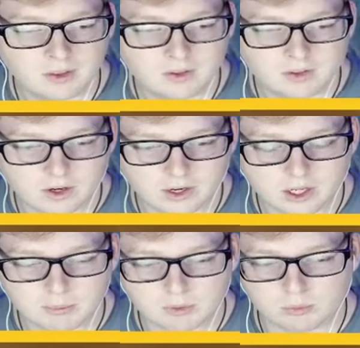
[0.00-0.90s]
Alright, I'm
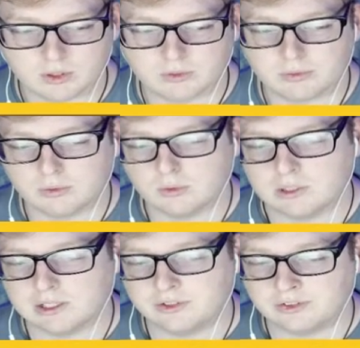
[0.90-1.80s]
gonna run through
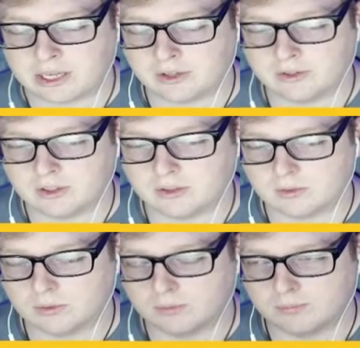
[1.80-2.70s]
Azalea
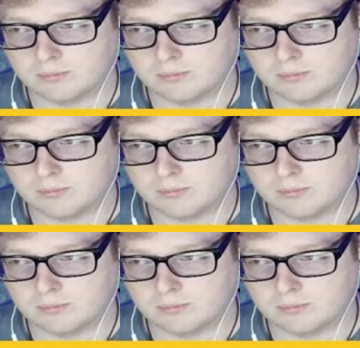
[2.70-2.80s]
or